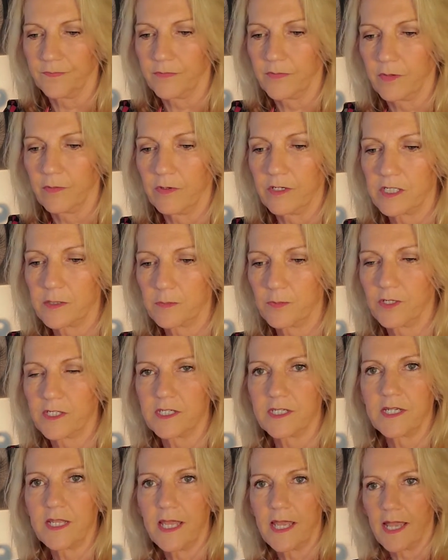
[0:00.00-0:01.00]
We're
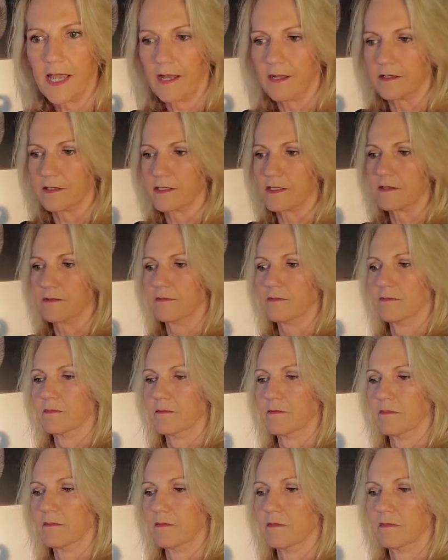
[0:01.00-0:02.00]
spritzing hands.
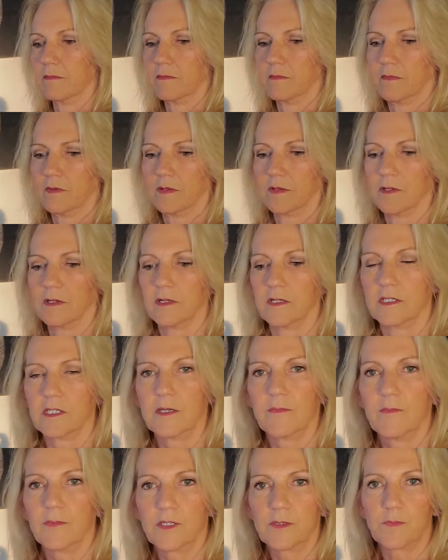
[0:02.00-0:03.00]

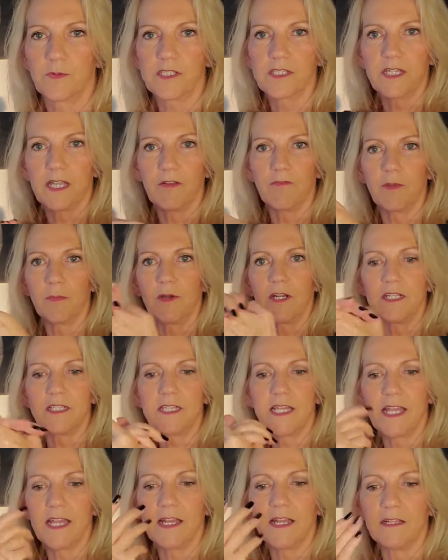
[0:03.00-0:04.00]
Spritzing everybody's
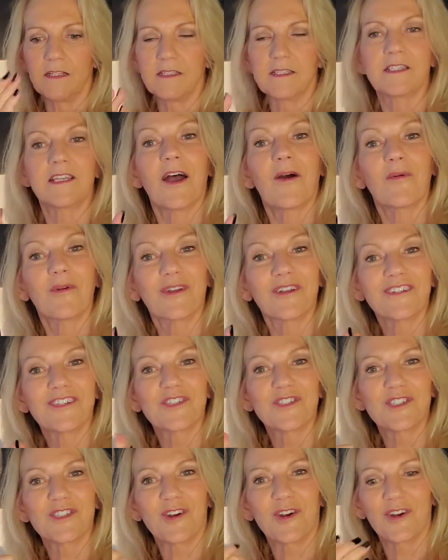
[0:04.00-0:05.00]
hands. Now we're going to
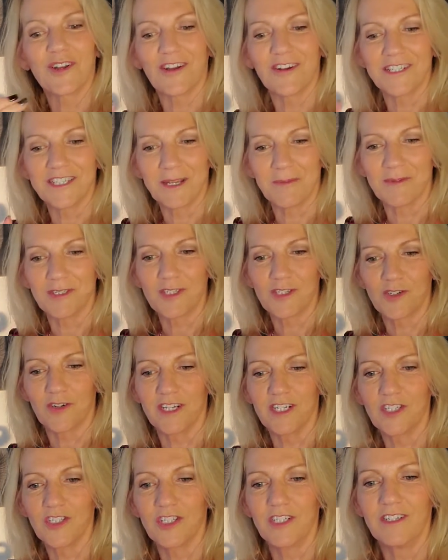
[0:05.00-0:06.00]
start our
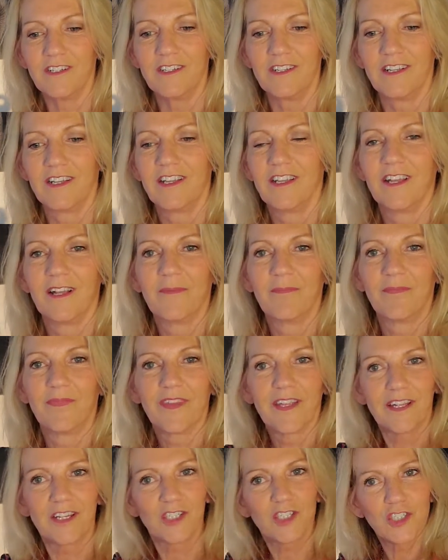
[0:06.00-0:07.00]
demonstration.
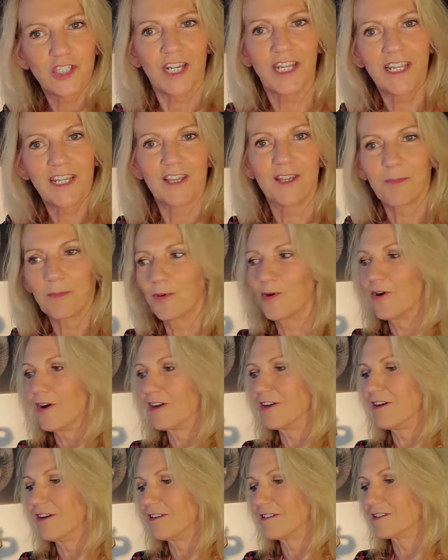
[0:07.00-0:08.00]
Shake the
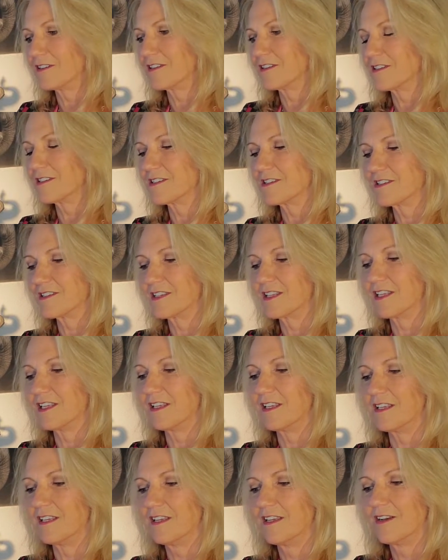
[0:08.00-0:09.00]
product. This is
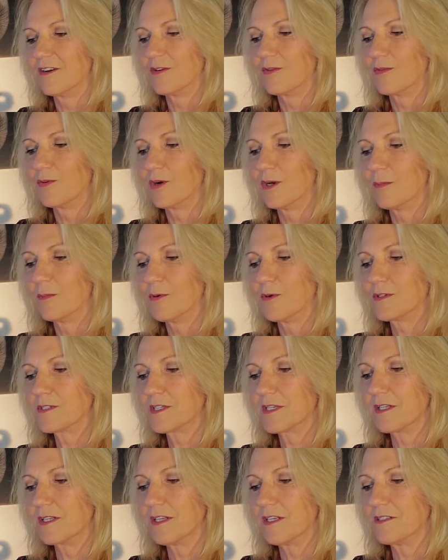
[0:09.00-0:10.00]
the Rooibos
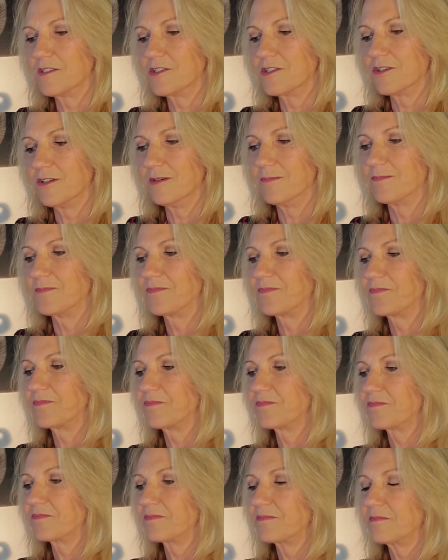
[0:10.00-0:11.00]
cleanser.
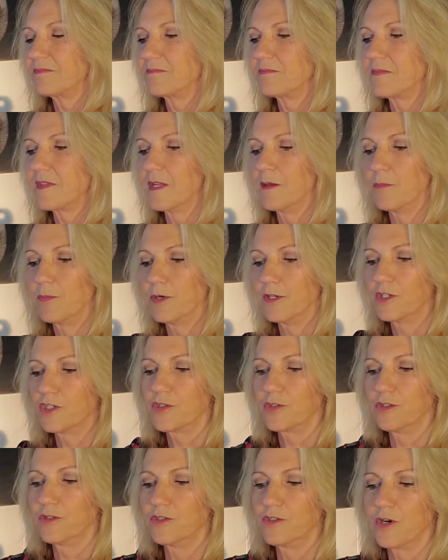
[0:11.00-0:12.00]
Put
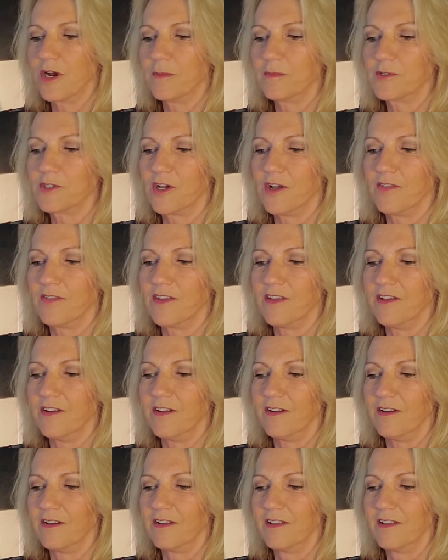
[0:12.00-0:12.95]
2 drops on there.